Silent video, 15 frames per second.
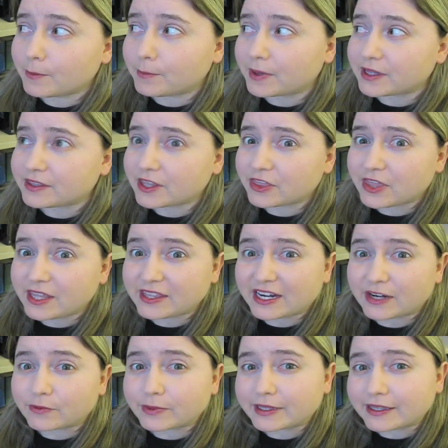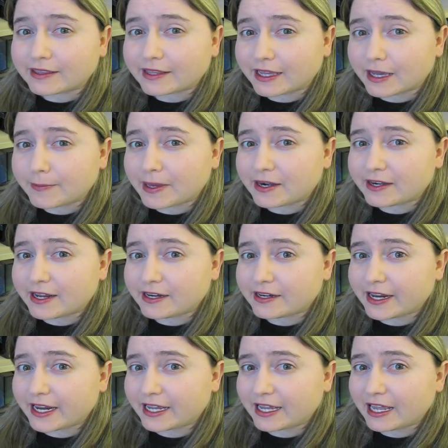But the thing that I really like about an
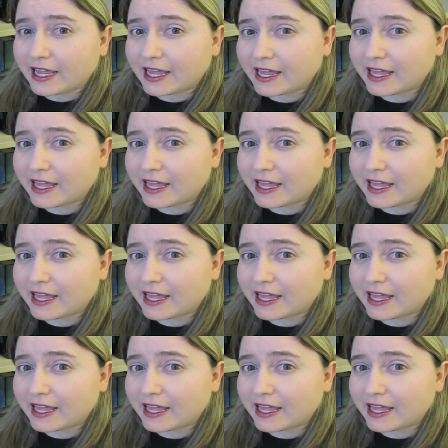ending